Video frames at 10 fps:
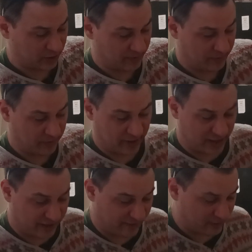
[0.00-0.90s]
be pretty
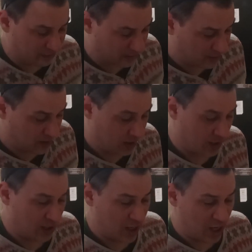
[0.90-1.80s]
even.
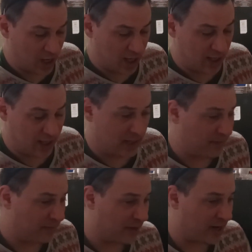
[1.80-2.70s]
And I'm
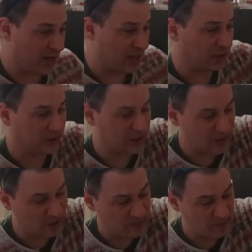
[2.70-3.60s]
going to add a
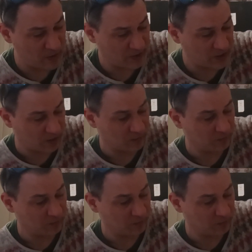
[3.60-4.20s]
little bit more salt.